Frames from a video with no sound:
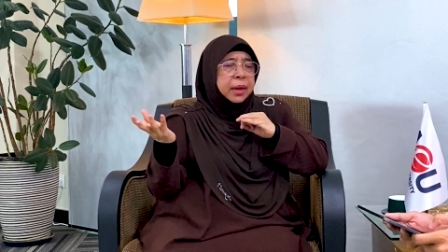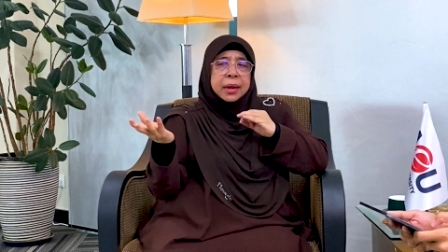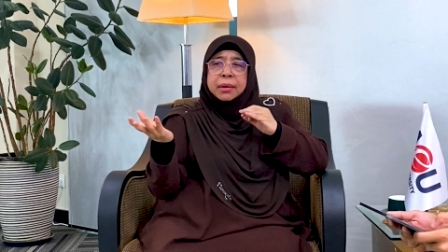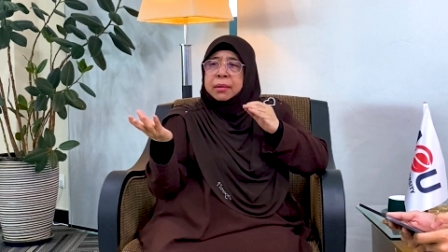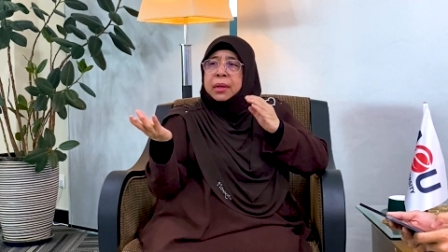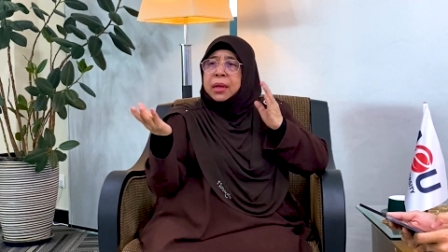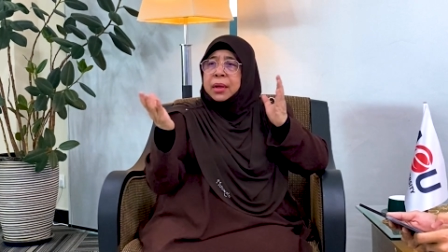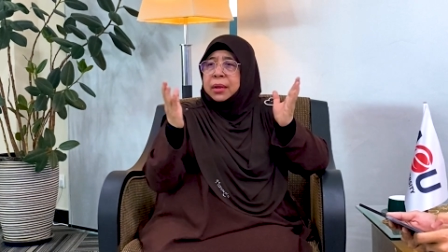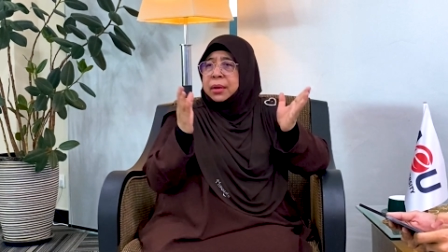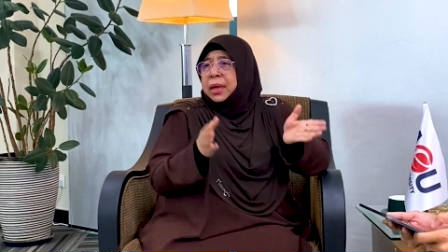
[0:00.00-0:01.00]
And
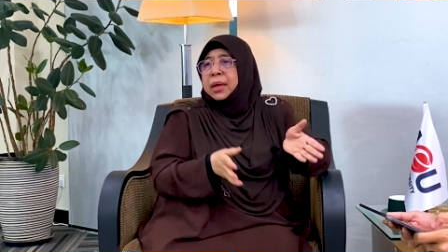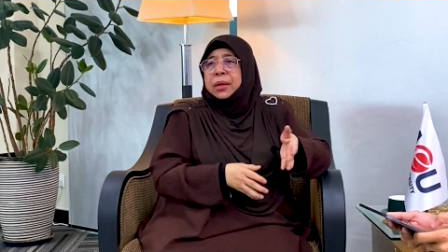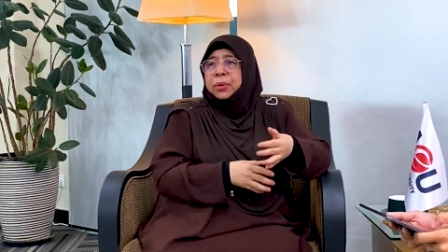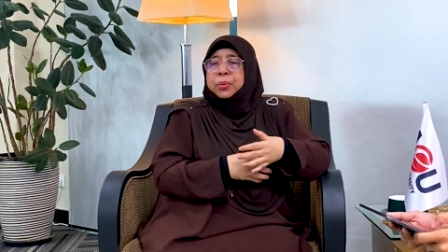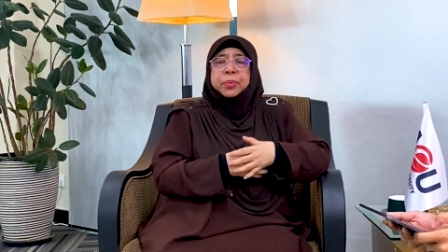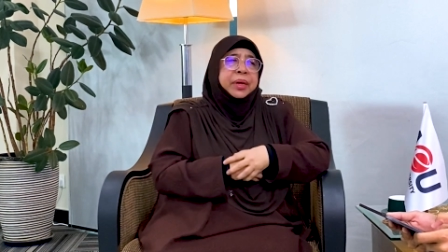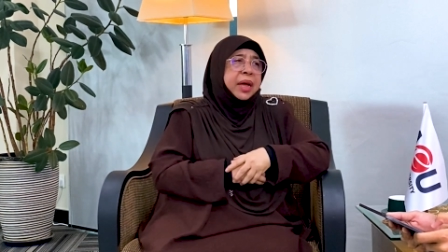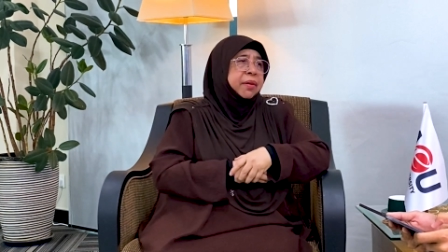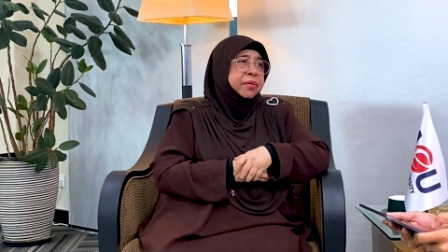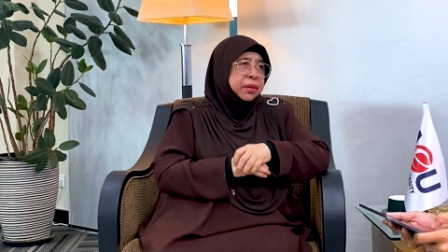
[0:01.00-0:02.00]
in AeU,
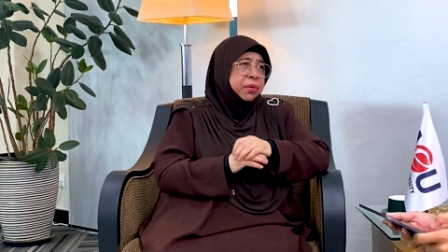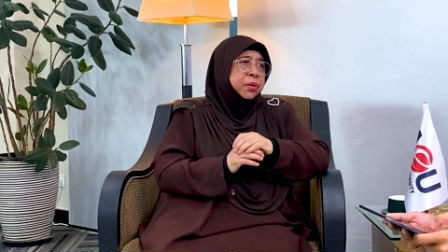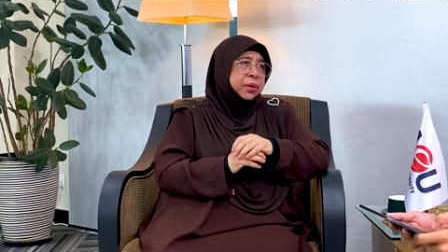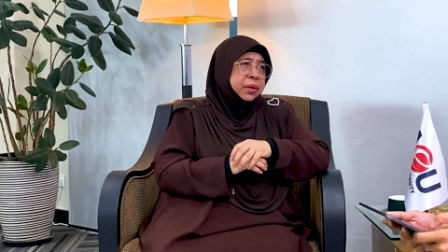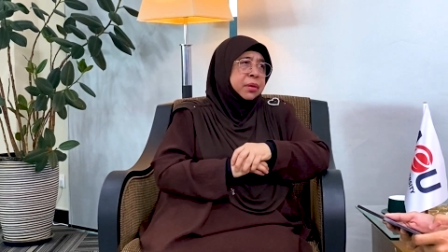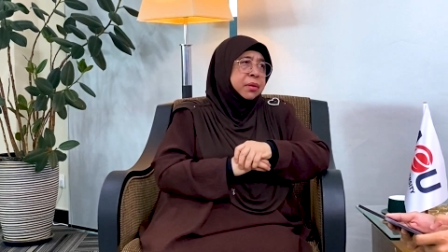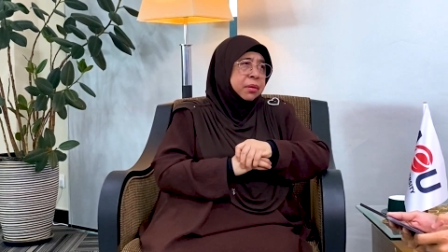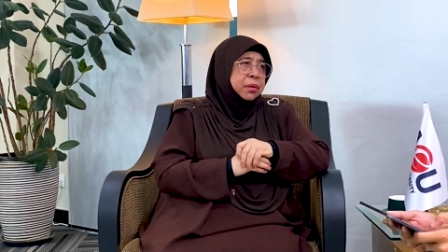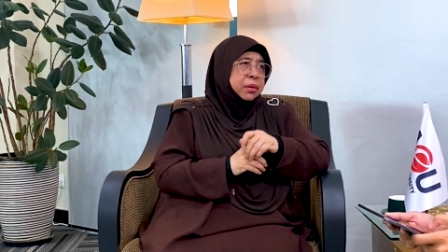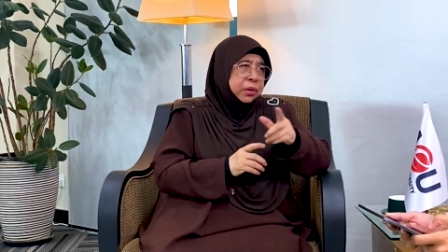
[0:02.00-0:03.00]
we have this
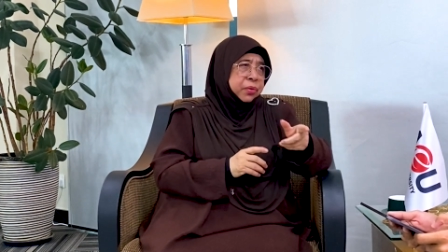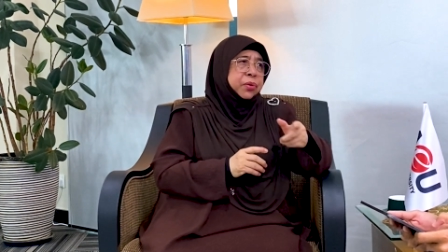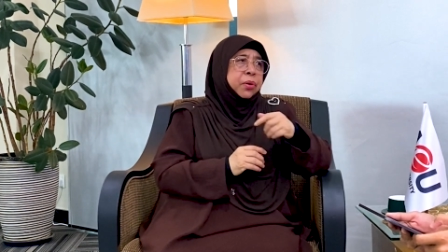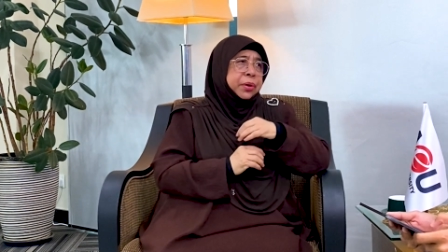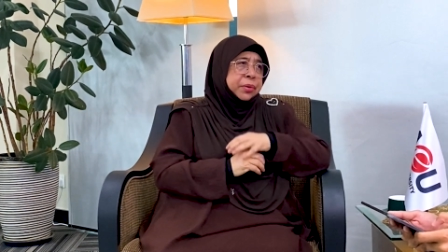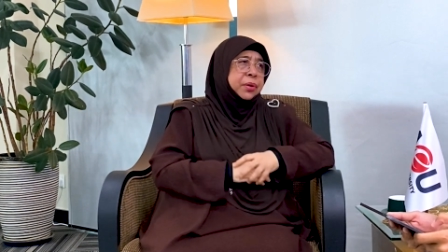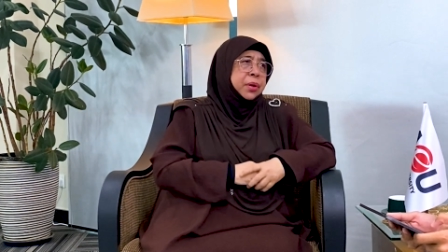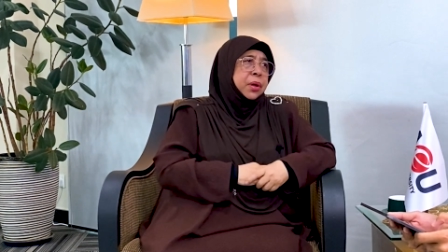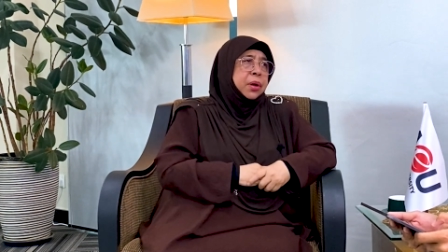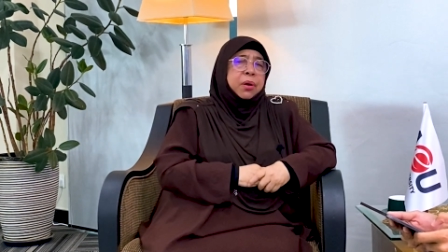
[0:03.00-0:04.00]
choice
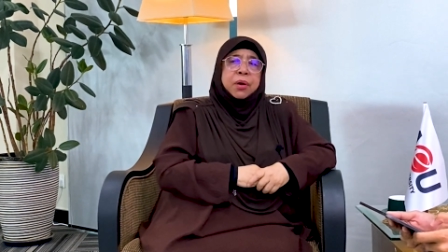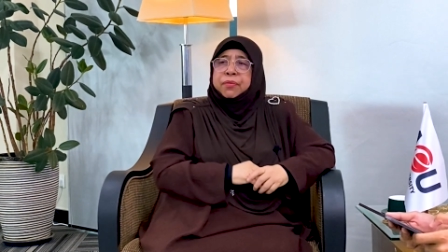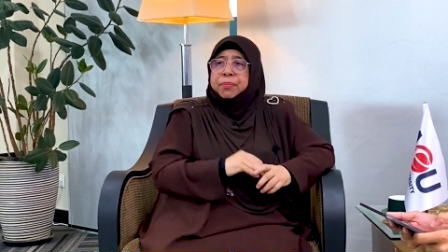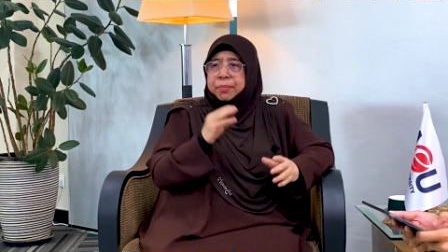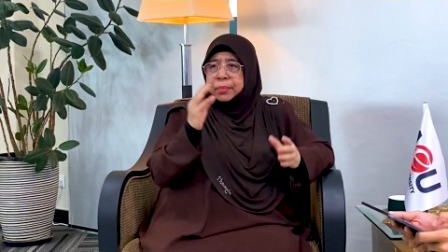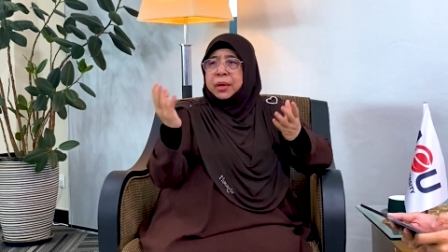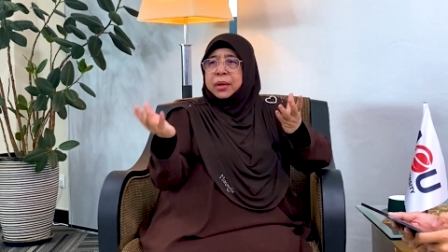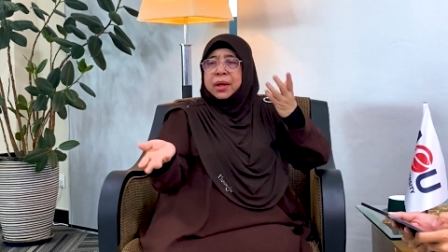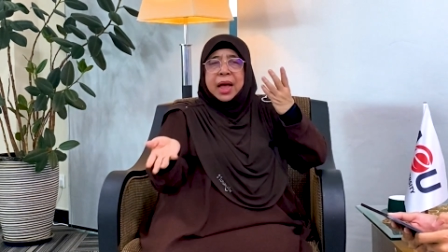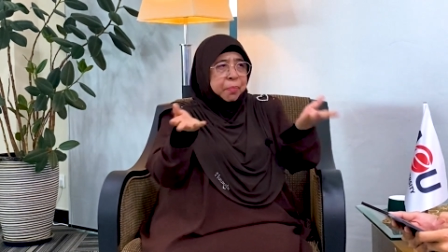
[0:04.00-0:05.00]
of
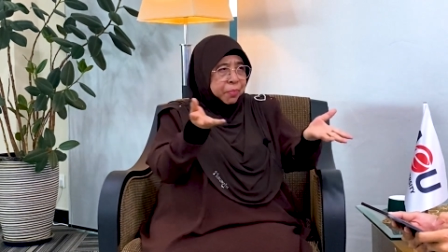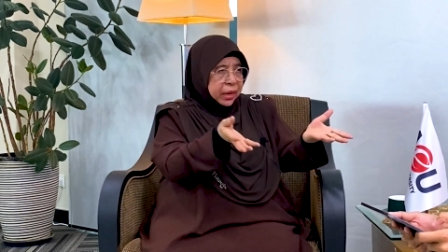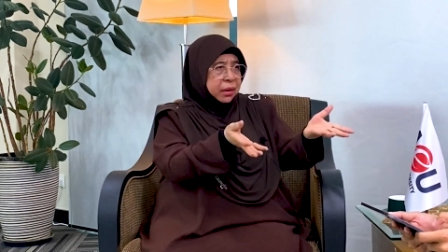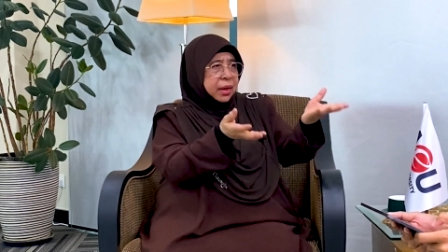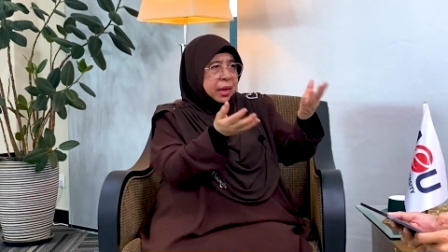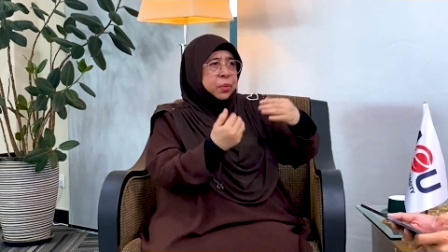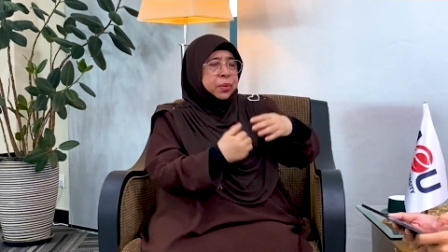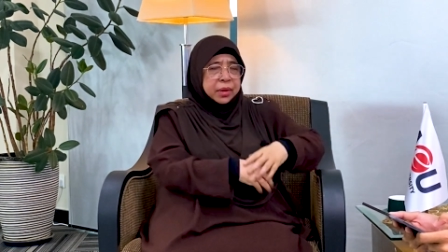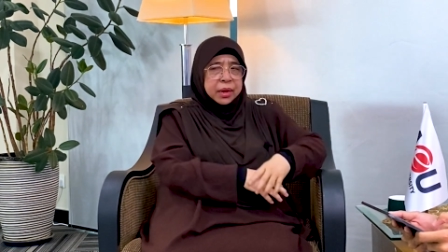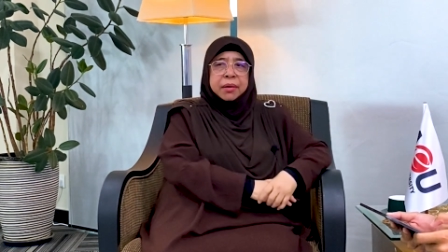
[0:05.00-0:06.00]
hybrid, as
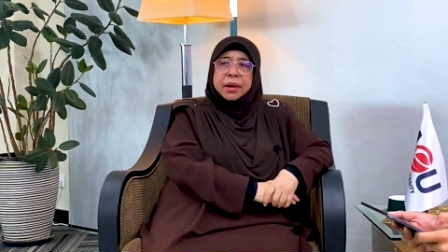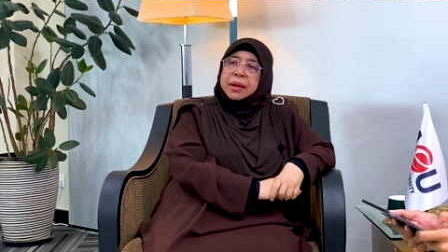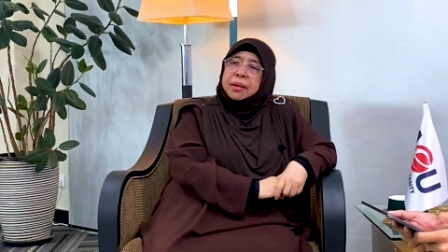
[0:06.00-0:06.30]
you say, right?